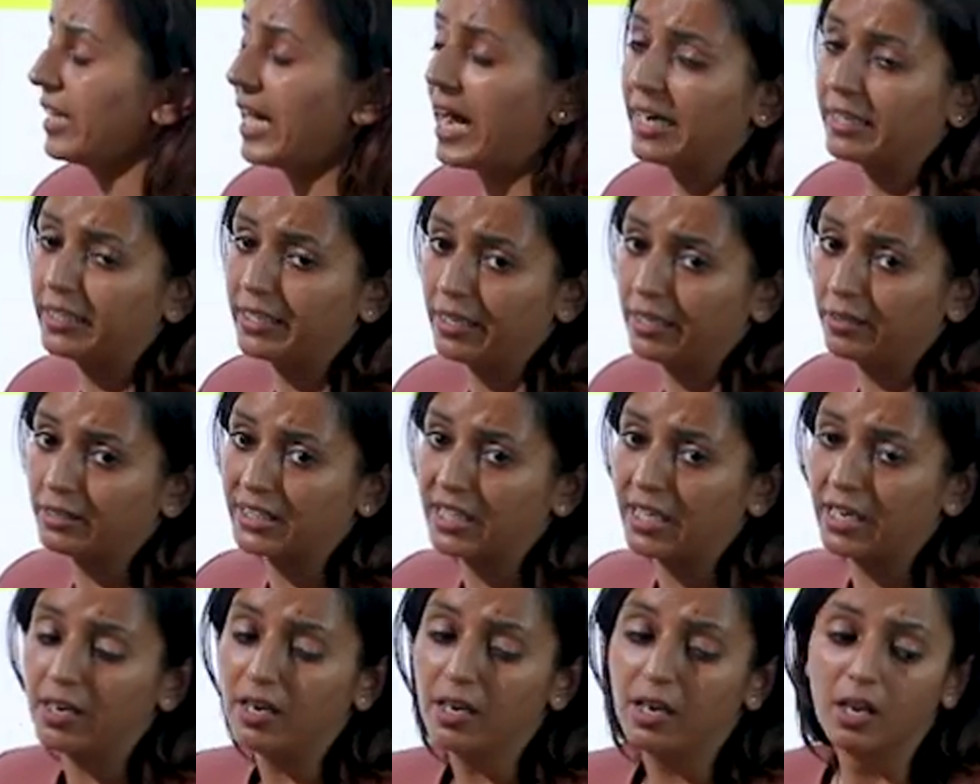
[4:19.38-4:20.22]
that
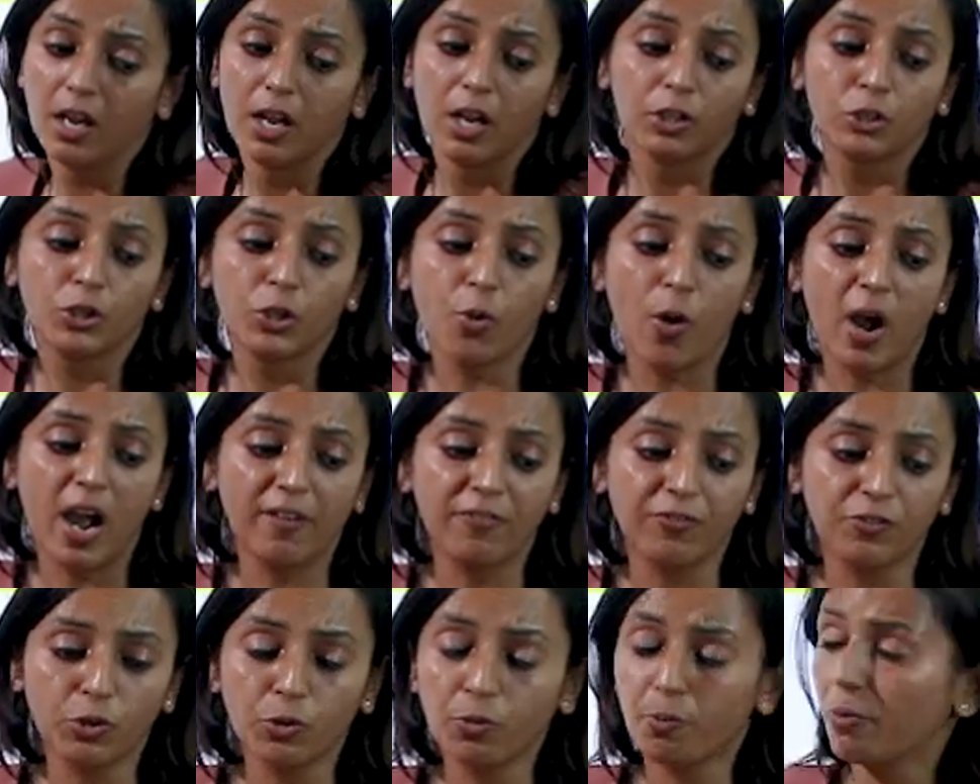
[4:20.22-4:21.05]
cell. You
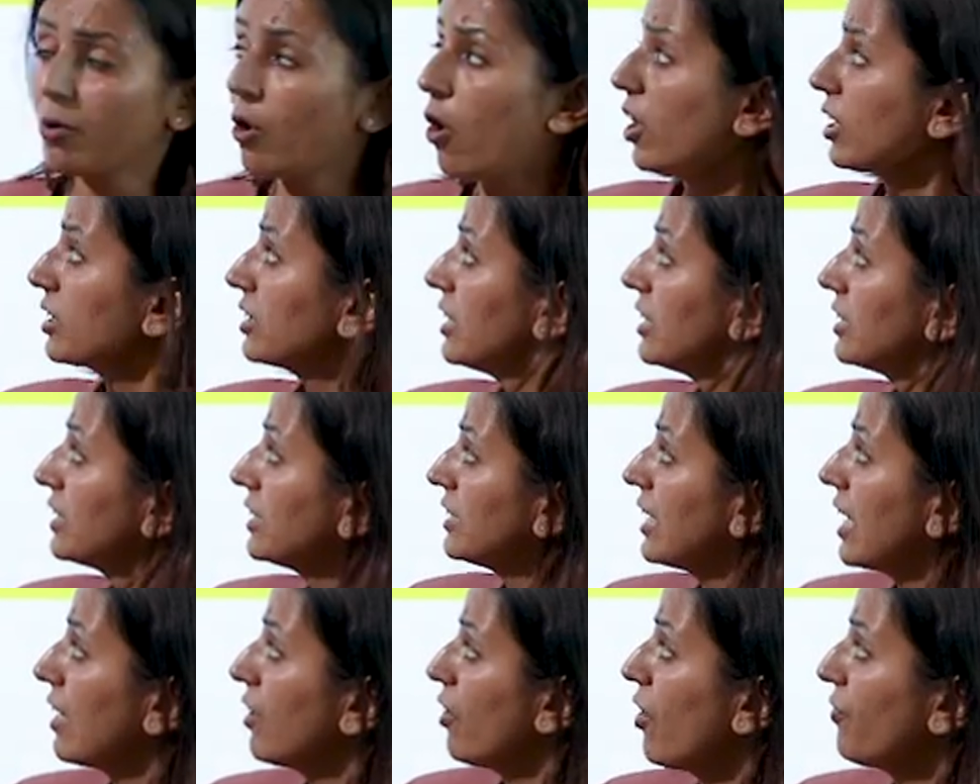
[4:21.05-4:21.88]
have to block the
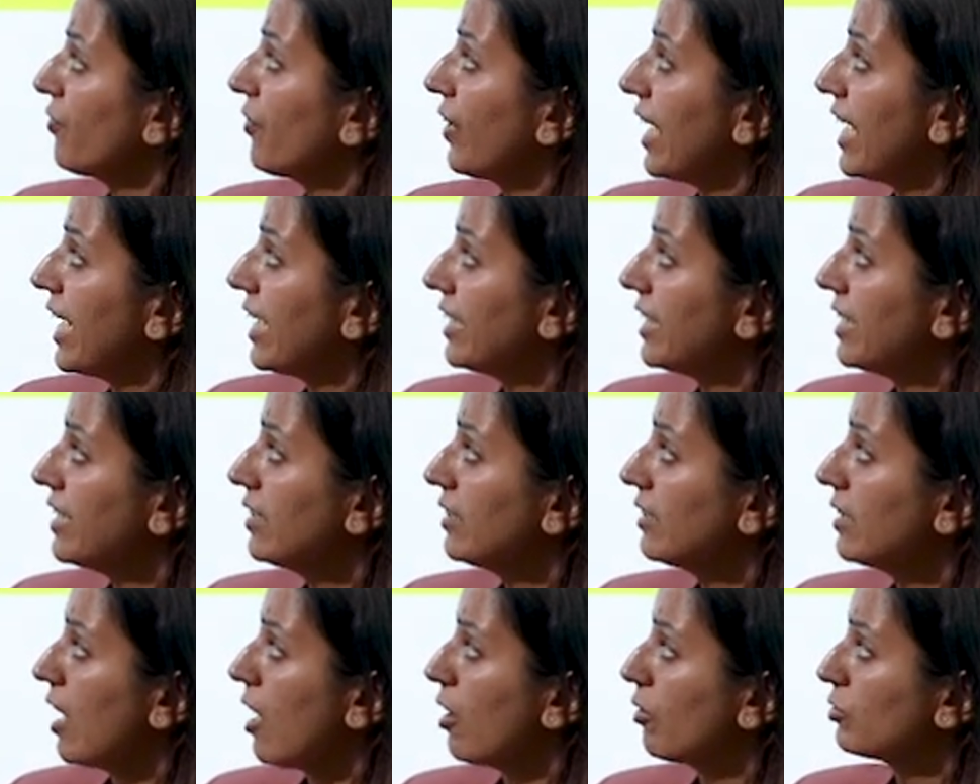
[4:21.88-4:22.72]
cell of
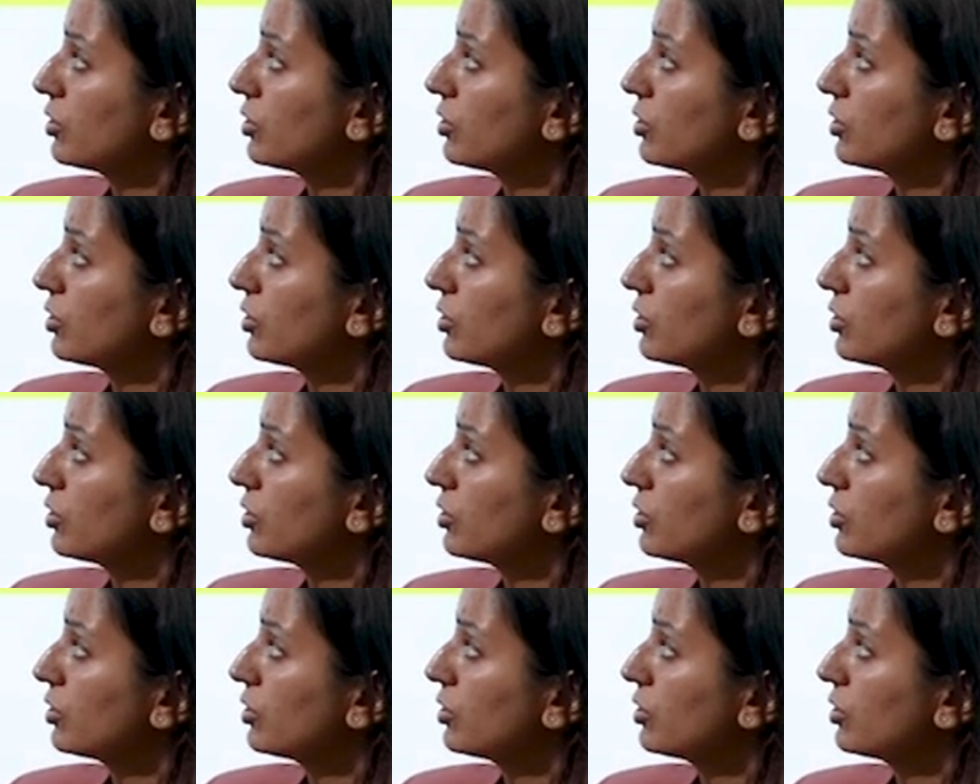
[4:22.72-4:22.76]
18,000.